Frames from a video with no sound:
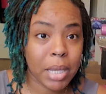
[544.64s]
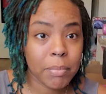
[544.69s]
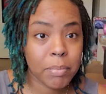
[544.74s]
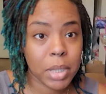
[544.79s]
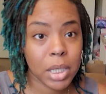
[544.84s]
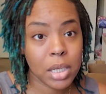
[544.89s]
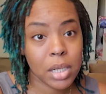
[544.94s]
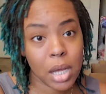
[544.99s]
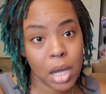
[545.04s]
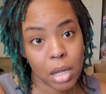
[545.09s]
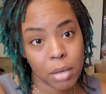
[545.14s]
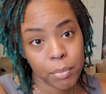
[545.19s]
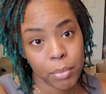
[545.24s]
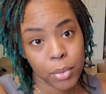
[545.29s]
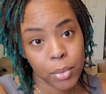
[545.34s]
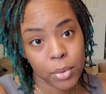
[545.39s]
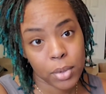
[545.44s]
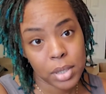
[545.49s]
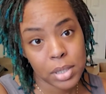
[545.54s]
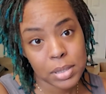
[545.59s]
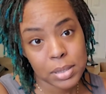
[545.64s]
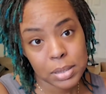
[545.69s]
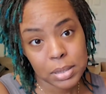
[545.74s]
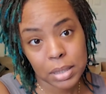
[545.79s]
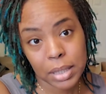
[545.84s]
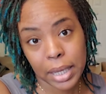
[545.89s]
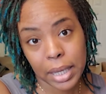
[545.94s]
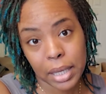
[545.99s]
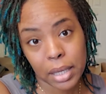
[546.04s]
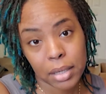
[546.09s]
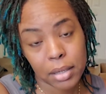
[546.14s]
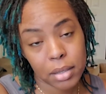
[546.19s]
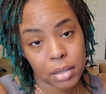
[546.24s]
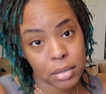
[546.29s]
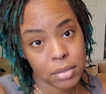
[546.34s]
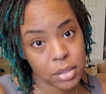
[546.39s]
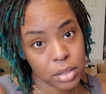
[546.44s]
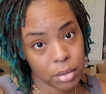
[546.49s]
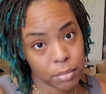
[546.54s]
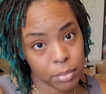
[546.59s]
be non-porous, like a
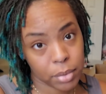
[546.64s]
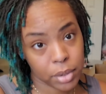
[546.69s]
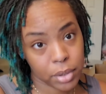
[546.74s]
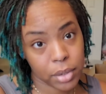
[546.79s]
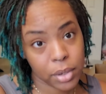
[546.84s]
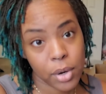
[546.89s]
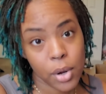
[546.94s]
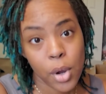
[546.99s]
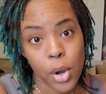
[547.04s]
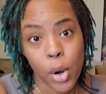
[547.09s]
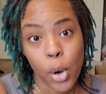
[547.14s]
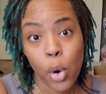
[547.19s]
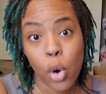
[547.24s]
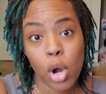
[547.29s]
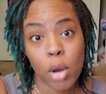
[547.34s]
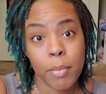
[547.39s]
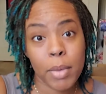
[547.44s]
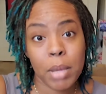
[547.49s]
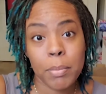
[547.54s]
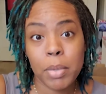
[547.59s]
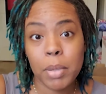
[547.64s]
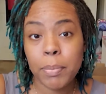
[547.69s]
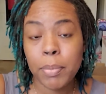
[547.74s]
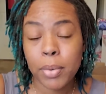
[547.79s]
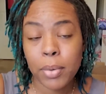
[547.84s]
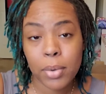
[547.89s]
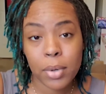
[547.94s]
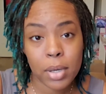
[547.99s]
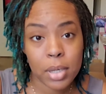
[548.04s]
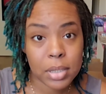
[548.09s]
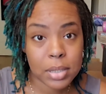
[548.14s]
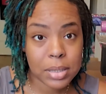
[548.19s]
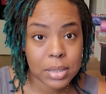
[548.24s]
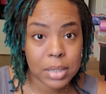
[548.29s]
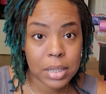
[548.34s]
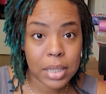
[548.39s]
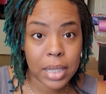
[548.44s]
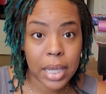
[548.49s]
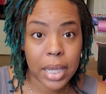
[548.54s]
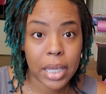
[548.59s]
tumbler, or it might be porous,
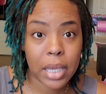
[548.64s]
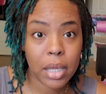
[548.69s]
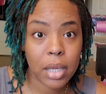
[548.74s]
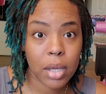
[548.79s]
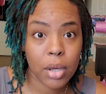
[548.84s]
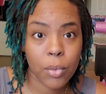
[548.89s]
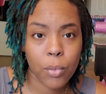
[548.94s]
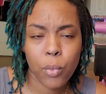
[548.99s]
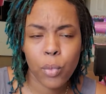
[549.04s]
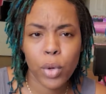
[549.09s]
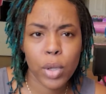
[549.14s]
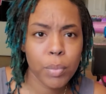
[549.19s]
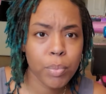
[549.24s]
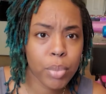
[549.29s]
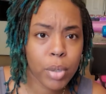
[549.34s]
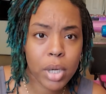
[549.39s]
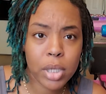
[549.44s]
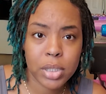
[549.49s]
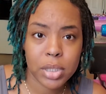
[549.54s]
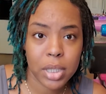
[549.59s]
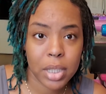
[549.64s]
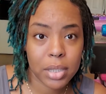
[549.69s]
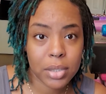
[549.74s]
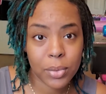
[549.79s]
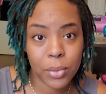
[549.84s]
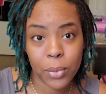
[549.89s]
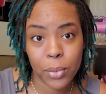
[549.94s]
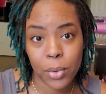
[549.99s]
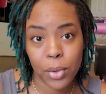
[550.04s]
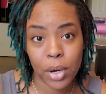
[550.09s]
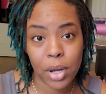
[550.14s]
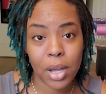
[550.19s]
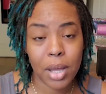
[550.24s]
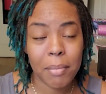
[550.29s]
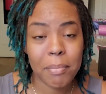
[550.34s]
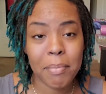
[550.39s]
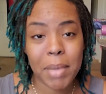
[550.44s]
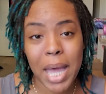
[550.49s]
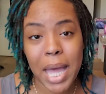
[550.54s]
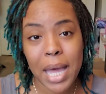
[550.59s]
like a wood project or a
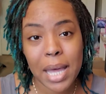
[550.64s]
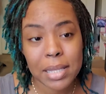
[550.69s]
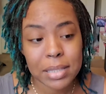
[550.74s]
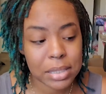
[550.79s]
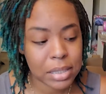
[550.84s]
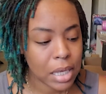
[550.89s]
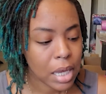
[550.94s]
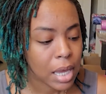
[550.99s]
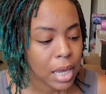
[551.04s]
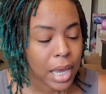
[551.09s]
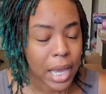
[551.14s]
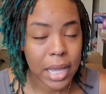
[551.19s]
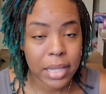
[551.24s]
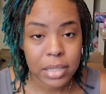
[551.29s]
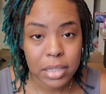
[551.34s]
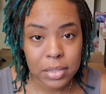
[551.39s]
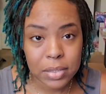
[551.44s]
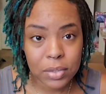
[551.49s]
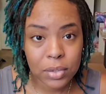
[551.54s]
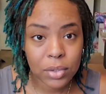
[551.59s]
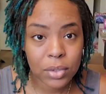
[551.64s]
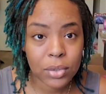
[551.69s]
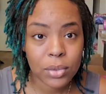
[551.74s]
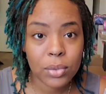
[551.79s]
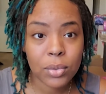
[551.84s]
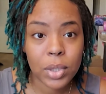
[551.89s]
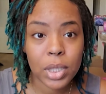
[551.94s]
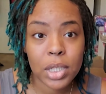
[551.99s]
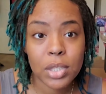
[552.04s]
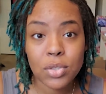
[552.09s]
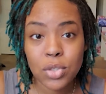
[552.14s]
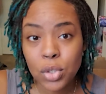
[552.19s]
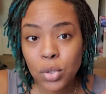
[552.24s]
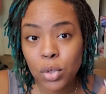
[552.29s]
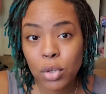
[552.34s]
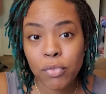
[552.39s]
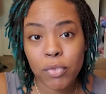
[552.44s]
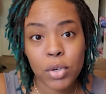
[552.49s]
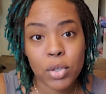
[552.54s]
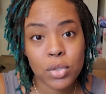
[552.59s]
mask. And this glue is
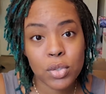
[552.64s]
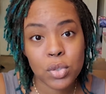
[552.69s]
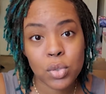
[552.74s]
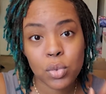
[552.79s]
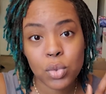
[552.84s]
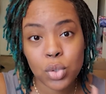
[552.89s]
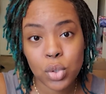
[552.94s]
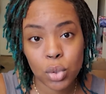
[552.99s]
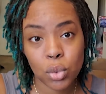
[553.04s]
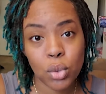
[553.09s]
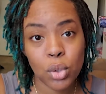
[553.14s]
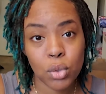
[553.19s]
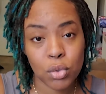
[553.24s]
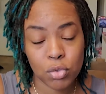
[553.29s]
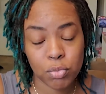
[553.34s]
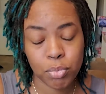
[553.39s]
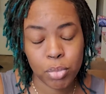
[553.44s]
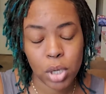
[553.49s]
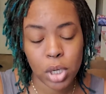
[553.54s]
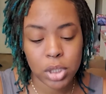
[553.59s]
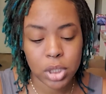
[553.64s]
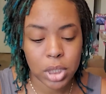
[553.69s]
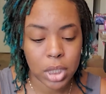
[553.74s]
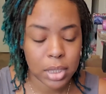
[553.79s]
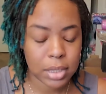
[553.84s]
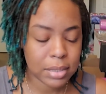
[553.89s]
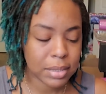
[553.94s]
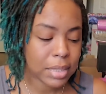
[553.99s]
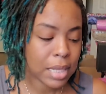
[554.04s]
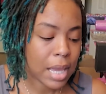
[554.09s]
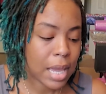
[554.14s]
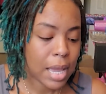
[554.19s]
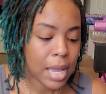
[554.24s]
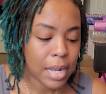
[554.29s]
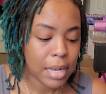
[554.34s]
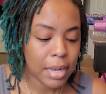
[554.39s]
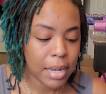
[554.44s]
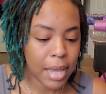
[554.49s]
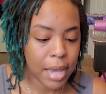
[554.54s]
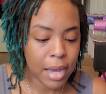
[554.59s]
universal to those projects.
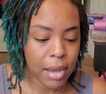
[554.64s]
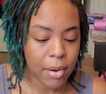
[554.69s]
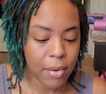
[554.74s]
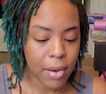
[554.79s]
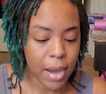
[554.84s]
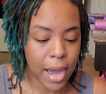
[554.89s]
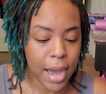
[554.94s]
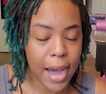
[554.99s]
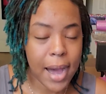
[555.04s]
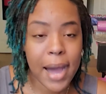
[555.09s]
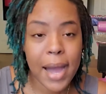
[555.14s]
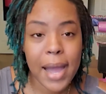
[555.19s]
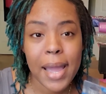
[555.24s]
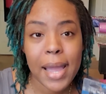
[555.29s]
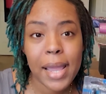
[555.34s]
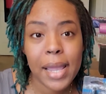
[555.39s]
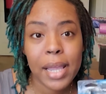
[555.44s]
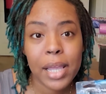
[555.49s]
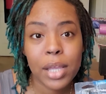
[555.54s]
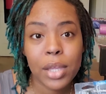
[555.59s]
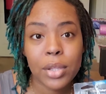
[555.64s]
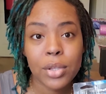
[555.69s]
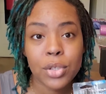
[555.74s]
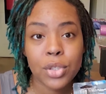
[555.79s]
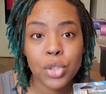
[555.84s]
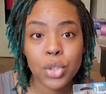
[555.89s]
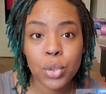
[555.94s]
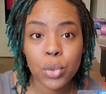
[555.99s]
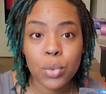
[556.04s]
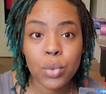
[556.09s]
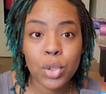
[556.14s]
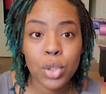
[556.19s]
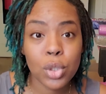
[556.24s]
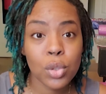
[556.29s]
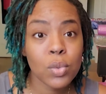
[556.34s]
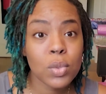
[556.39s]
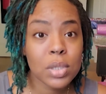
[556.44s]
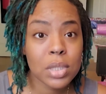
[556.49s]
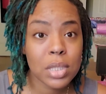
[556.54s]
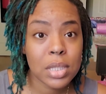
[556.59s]
Now, I do
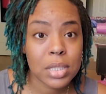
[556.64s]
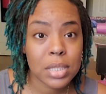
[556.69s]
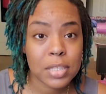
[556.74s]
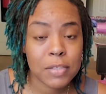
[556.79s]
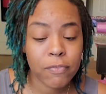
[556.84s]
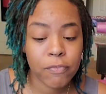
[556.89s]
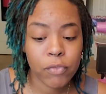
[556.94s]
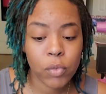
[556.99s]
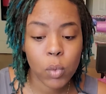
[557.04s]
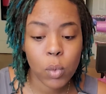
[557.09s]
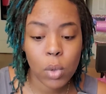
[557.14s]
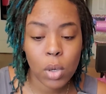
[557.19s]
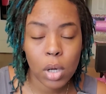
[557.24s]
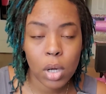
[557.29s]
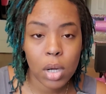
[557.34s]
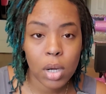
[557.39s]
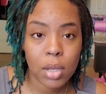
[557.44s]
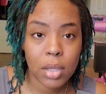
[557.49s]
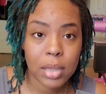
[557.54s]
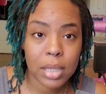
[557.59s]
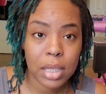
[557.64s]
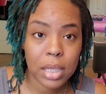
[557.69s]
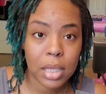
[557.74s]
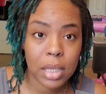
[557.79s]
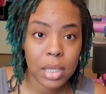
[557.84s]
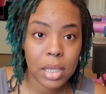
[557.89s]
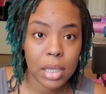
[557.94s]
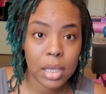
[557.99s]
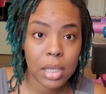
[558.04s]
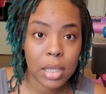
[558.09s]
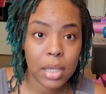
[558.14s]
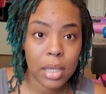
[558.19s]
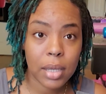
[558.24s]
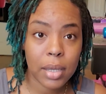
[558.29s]
use this for the